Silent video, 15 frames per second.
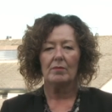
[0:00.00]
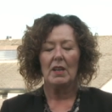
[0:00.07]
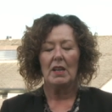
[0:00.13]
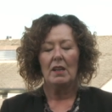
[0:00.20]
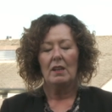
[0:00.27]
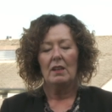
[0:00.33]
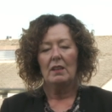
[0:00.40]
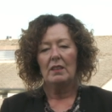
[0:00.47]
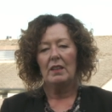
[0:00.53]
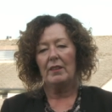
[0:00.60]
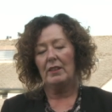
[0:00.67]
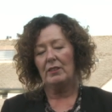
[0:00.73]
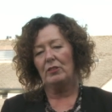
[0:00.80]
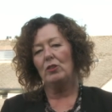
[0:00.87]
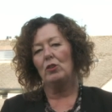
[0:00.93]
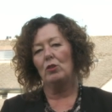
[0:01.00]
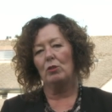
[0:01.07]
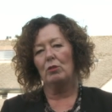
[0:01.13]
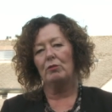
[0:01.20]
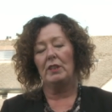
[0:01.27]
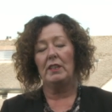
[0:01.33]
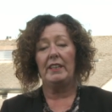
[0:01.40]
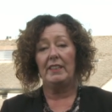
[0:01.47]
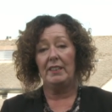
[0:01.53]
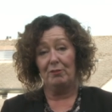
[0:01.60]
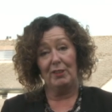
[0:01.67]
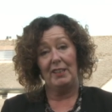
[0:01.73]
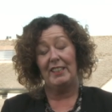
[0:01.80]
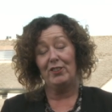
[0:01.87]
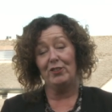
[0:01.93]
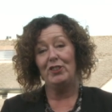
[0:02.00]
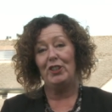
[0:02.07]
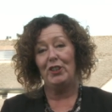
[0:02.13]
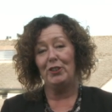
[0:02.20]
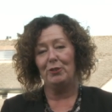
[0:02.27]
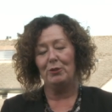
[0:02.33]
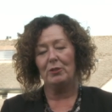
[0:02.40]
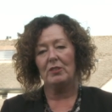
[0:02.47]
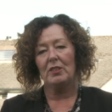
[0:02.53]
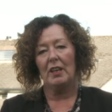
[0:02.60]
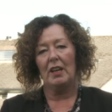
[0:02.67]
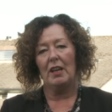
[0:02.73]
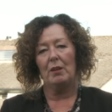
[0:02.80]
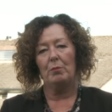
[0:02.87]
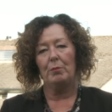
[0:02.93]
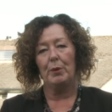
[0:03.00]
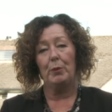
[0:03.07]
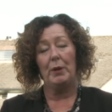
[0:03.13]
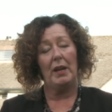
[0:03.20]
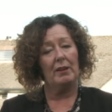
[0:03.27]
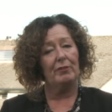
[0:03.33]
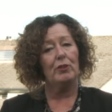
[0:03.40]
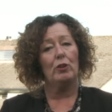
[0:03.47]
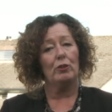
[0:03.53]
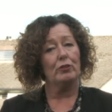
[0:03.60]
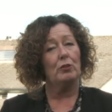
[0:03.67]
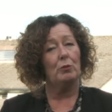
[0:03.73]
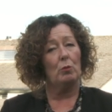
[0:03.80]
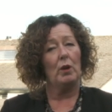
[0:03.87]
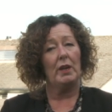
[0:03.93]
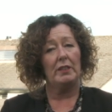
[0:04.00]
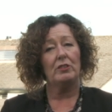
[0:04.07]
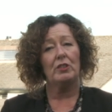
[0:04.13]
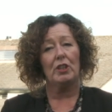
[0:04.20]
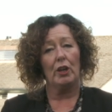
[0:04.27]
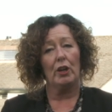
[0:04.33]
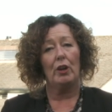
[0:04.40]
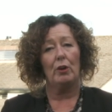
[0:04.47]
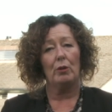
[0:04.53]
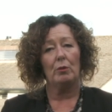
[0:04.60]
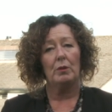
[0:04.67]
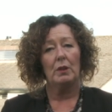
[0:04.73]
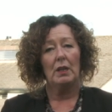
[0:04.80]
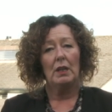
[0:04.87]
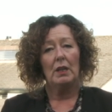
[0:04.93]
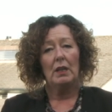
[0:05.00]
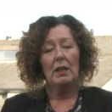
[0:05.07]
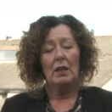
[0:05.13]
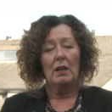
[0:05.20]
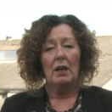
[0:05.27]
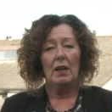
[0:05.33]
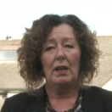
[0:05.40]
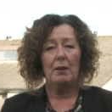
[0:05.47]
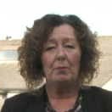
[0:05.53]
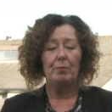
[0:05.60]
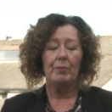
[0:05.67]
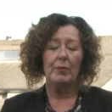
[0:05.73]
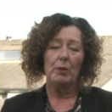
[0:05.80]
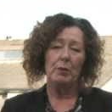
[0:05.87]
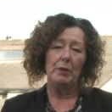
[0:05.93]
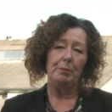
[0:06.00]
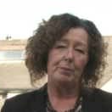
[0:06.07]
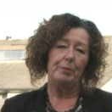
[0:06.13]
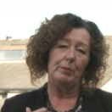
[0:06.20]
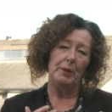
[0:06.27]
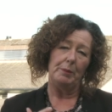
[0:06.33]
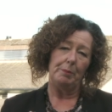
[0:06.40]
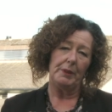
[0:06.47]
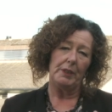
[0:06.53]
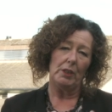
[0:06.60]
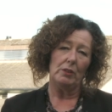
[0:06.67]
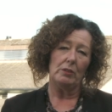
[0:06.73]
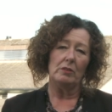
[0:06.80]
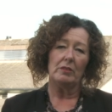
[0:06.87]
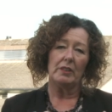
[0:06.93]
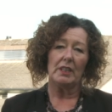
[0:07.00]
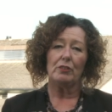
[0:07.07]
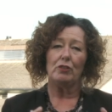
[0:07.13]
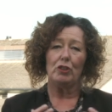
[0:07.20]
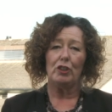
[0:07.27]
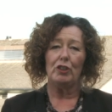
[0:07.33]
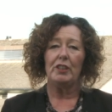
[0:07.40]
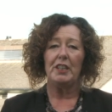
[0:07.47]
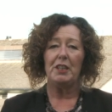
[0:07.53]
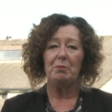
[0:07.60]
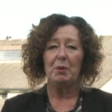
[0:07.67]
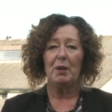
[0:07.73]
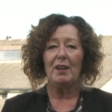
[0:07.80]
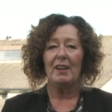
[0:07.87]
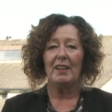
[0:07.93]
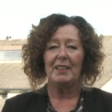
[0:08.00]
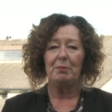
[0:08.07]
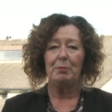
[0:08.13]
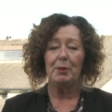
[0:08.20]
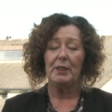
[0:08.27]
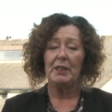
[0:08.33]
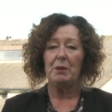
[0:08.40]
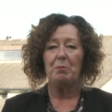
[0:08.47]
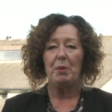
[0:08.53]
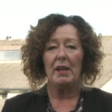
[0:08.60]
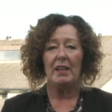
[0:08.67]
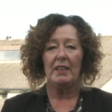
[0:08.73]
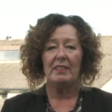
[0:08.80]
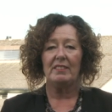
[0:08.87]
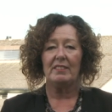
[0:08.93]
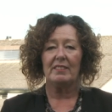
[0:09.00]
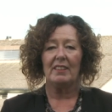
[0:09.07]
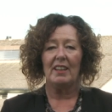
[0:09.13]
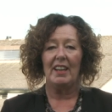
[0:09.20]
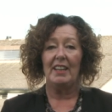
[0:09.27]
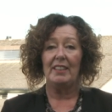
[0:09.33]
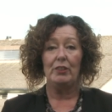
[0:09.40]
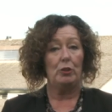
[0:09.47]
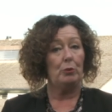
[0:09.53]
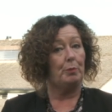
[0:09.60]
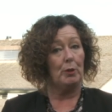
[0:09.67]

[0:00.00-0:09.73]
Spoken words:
Now that's all really, really good news, but we have got some way to go. We've begun that journey by putting in place a new